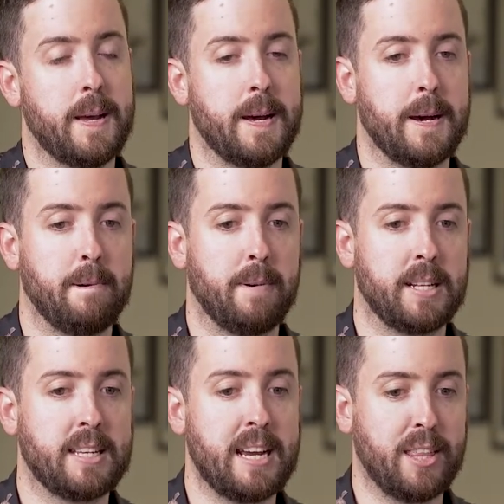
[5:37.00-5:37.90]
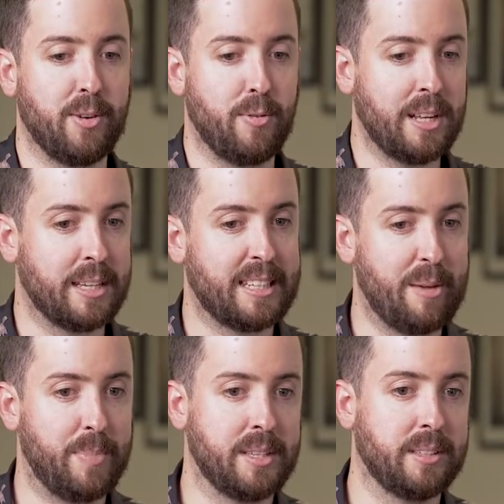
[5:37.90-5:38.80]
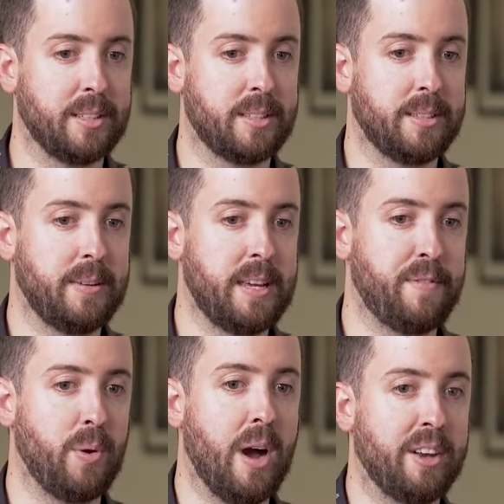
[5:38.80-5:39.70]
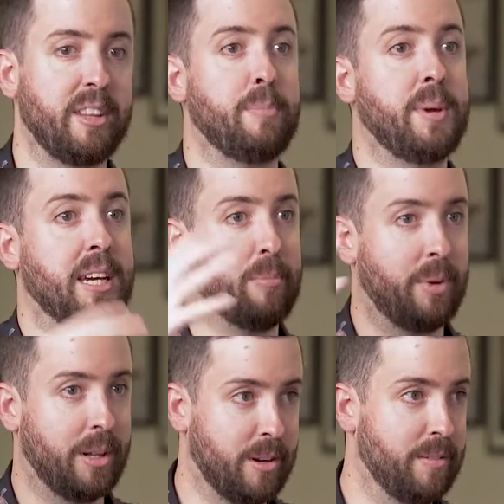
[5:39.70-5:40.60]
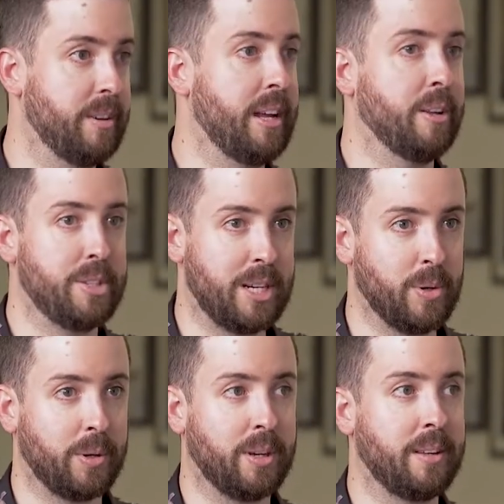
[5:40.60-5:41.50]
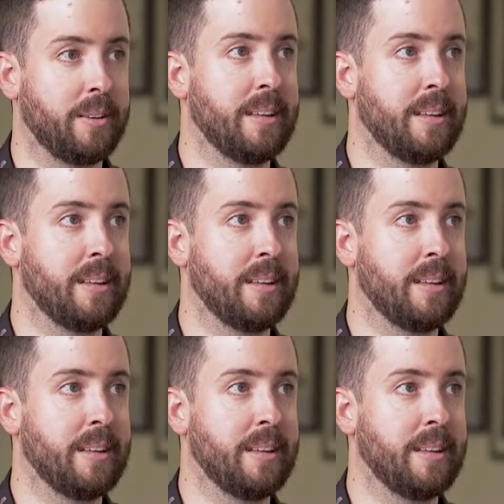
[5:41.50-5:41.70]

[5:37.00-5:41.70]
Um, I'd say in the real estate business, if you're under the big umbrella of an L J Hooker,